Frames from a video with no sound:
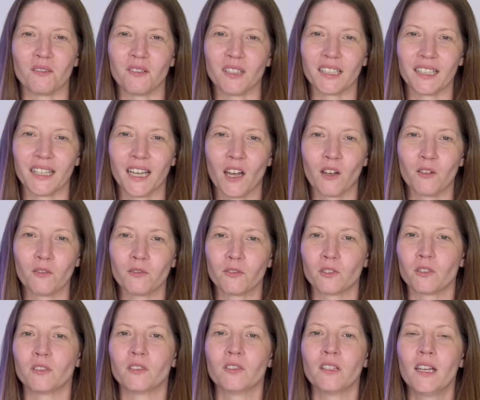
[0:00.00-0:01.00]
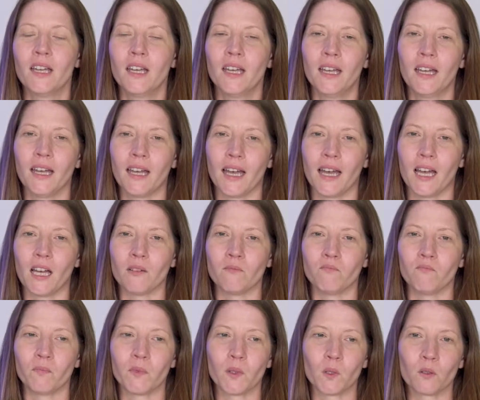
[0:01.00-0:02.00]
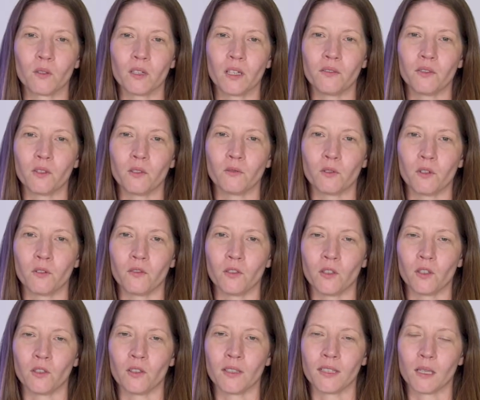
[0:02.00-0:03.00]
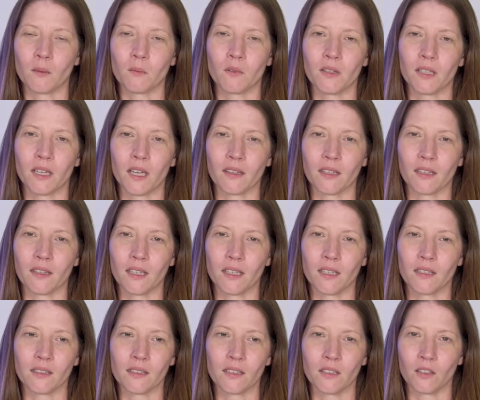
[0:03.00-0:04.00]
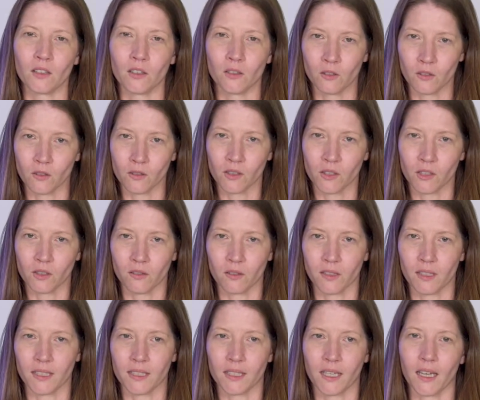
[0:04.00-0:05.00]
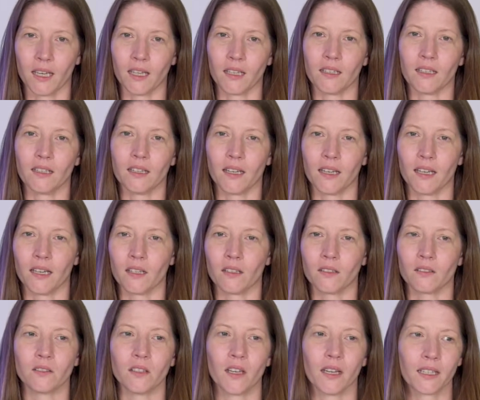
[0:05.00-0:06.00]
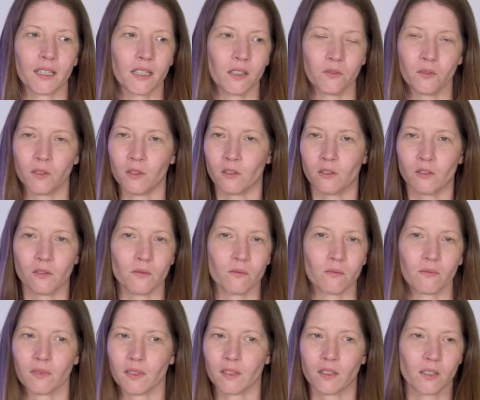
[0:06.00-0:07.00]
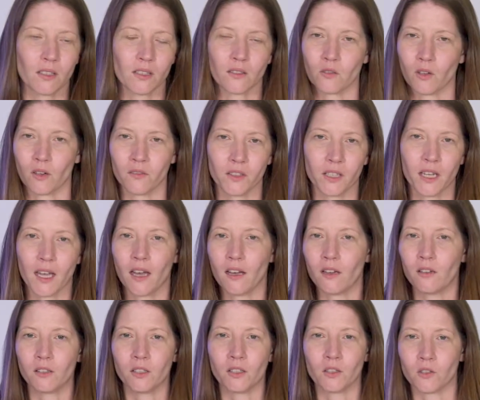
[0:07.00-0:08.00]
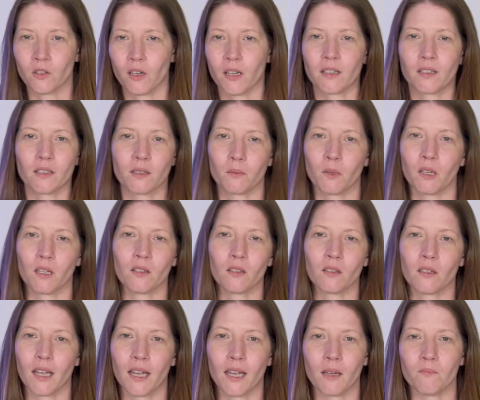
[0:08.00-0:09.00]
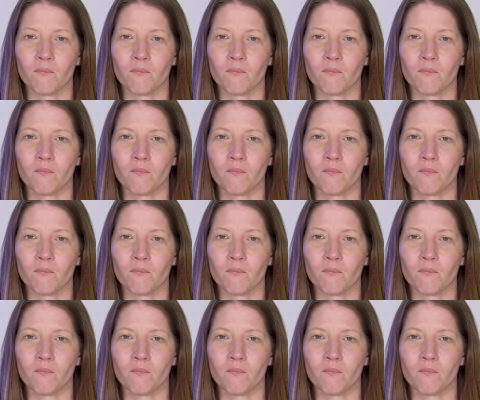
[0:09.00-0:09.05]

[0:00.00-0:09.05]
really helpful, or even review some of the other things that you use during the day, like if you drive your car or your truck as well,